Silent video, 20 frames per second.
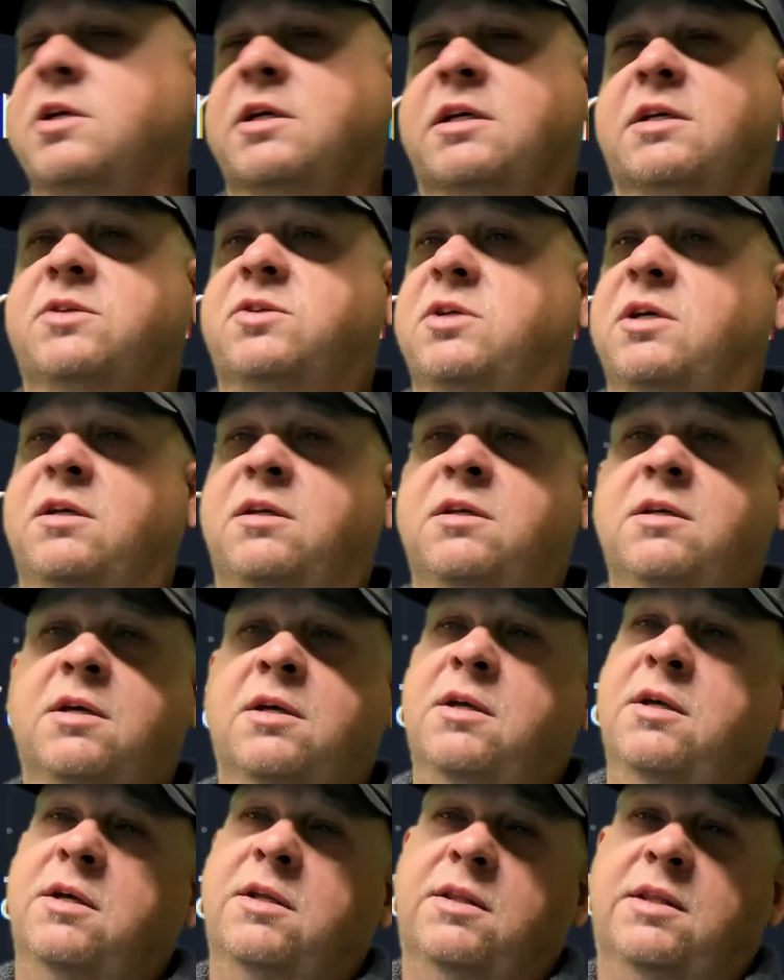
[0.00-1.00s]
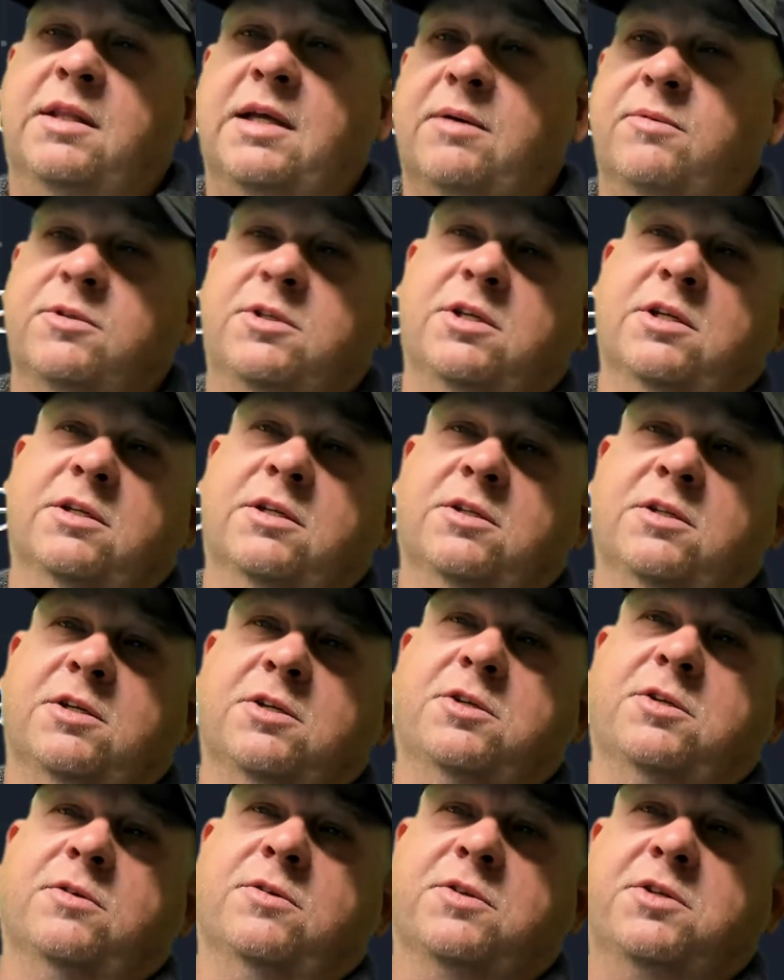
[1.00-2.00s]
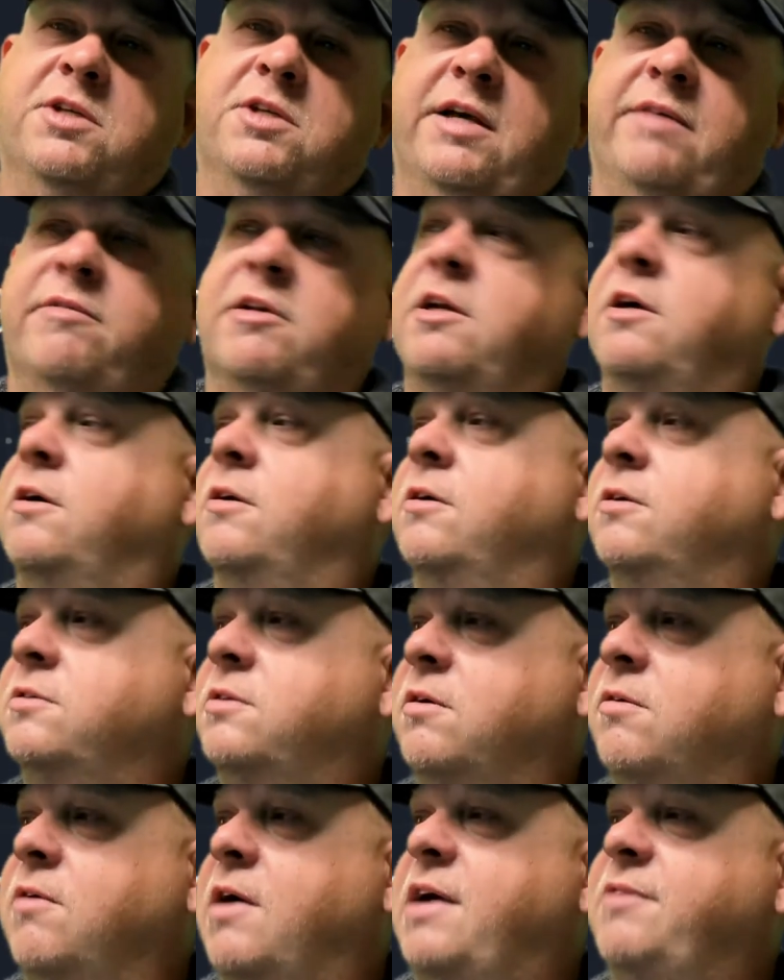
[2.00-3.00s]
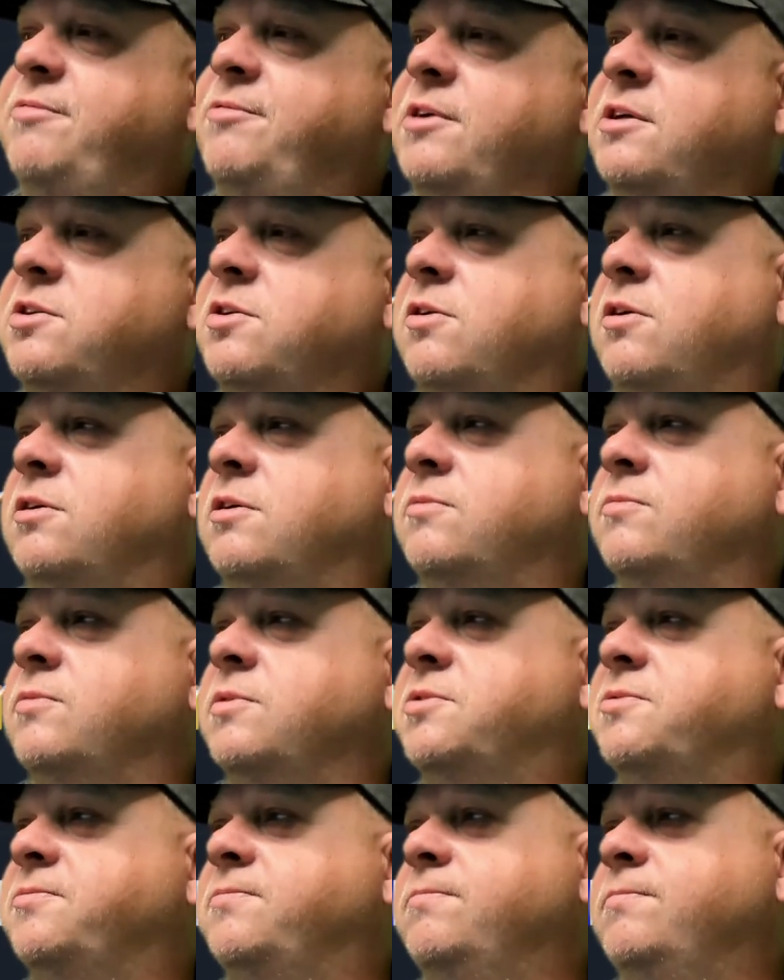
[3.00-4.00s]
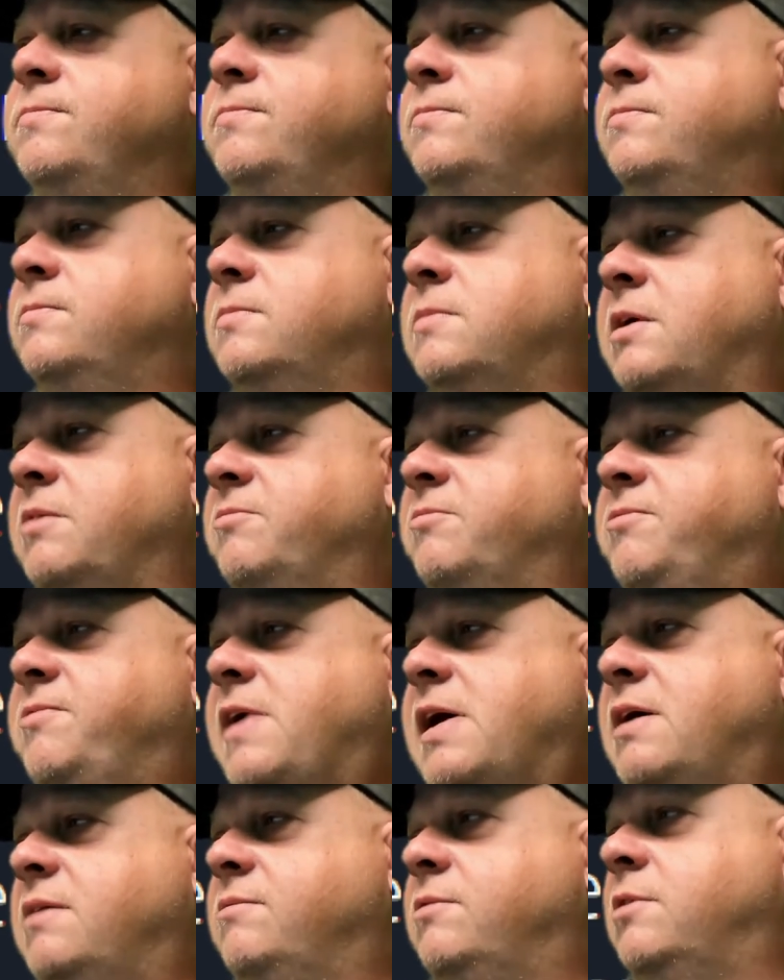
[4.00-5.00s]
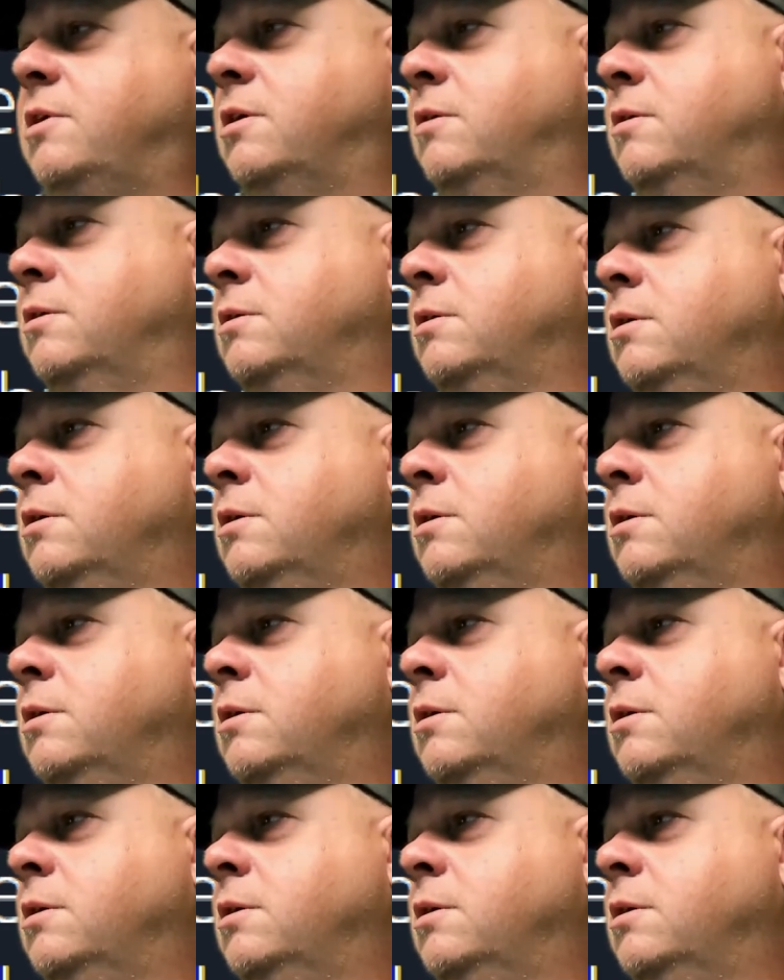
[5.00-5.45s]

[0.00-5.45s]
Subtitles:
Like I said, that was an additional 700. The graphics card was like 500.